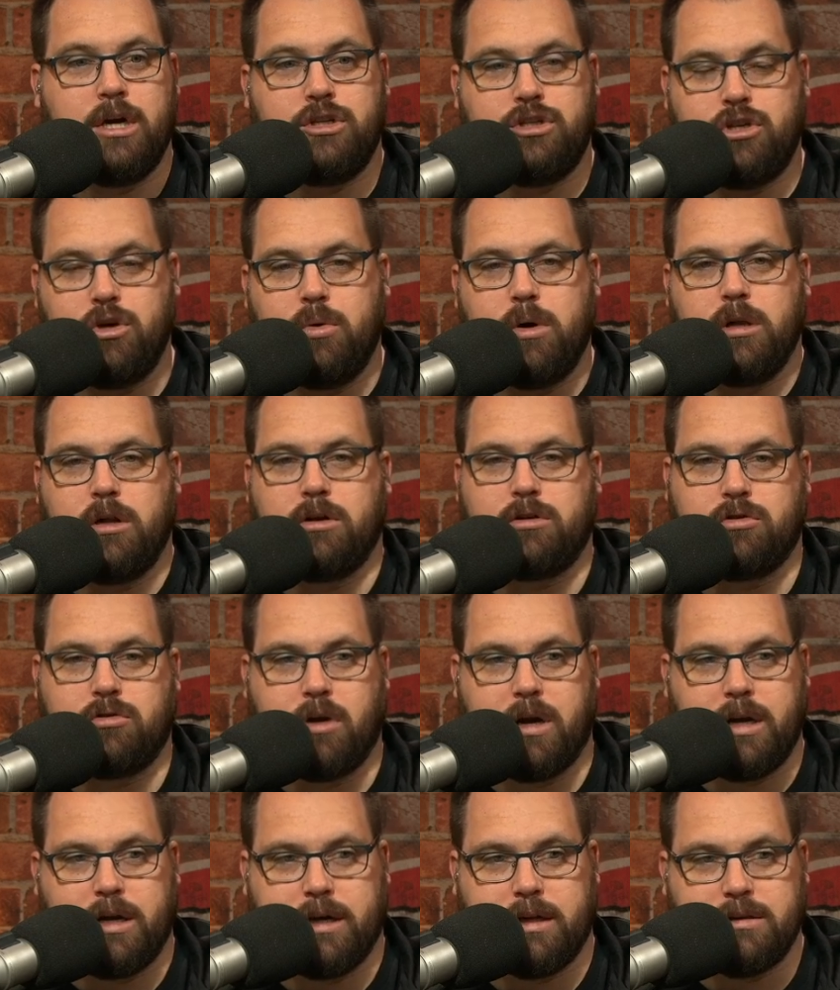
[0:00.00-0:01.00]
Tua looked
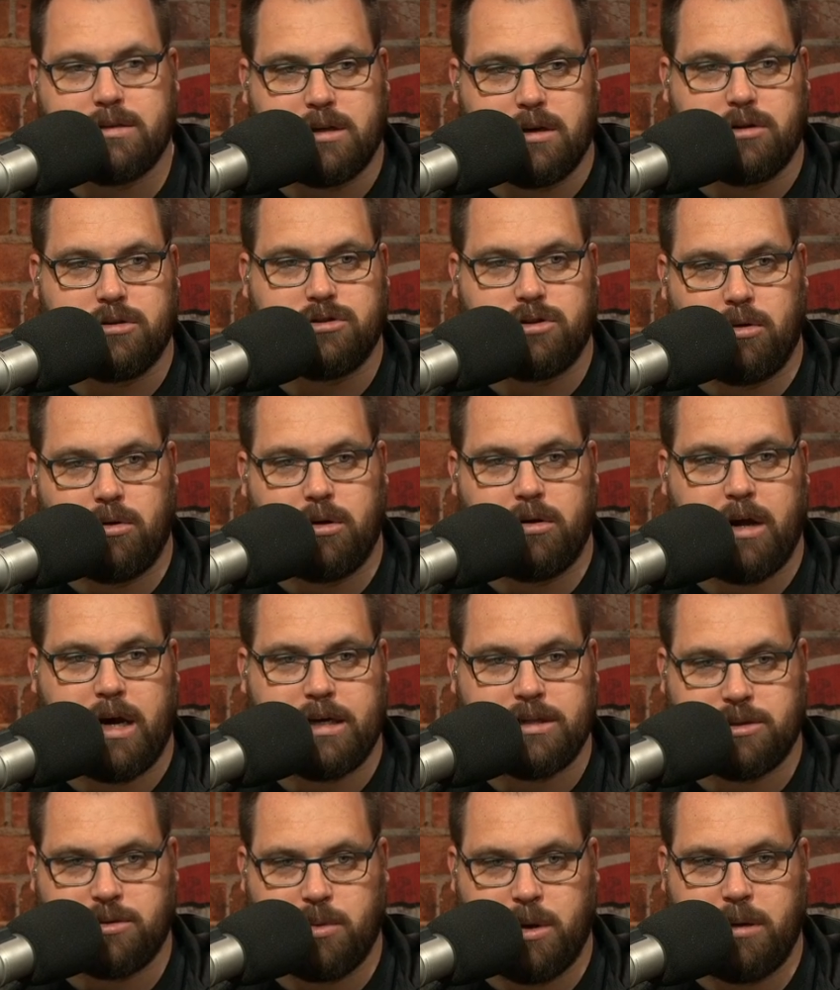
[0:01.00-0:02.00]
great against Arizona
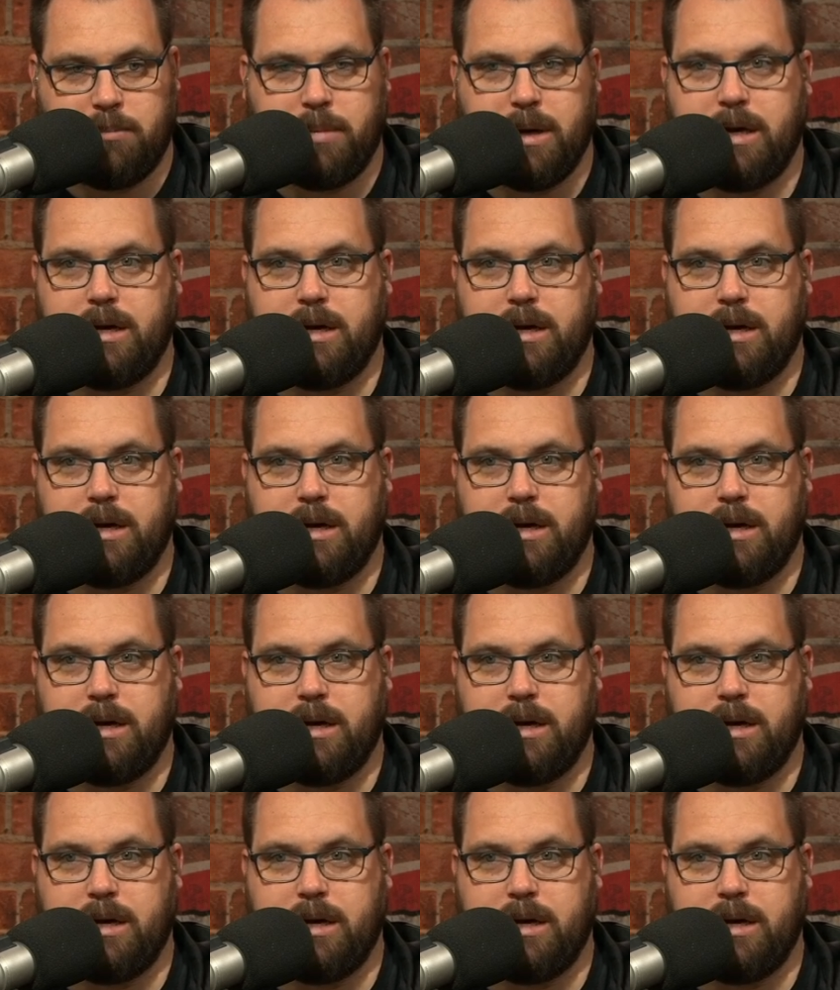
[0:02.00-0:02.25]
last week,